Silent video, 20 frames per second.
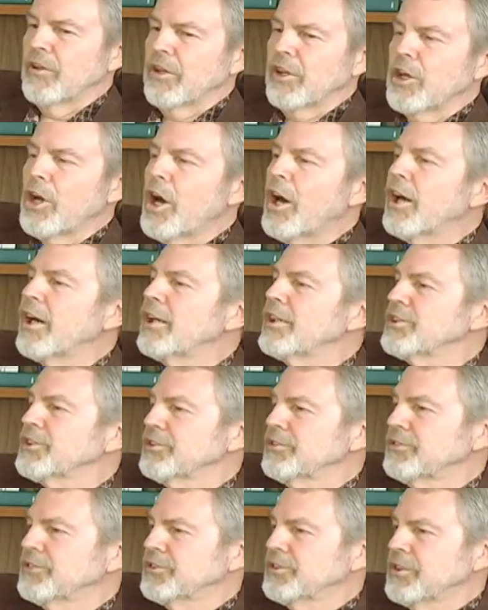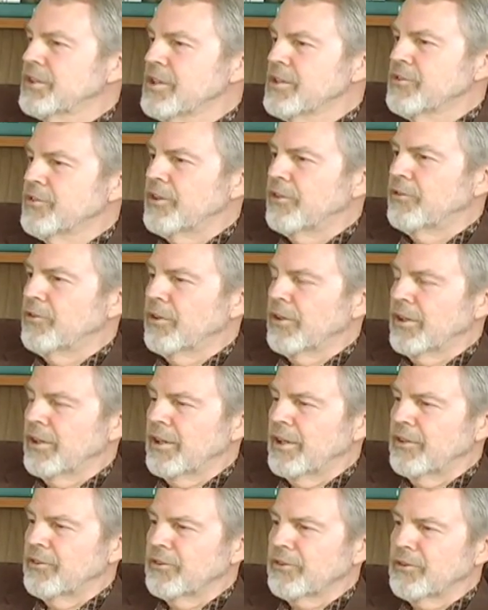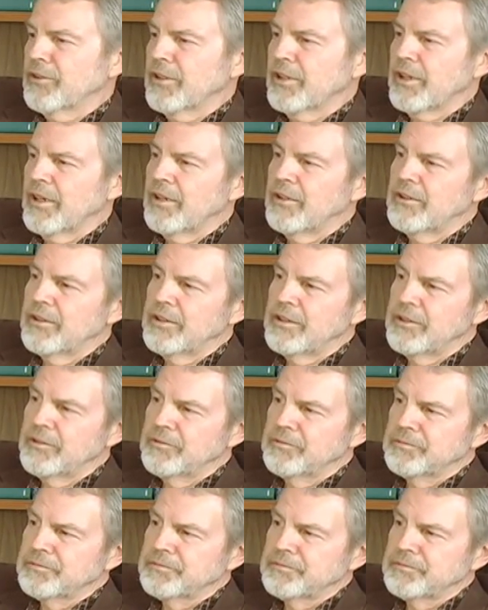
the cause of self-organized criticality.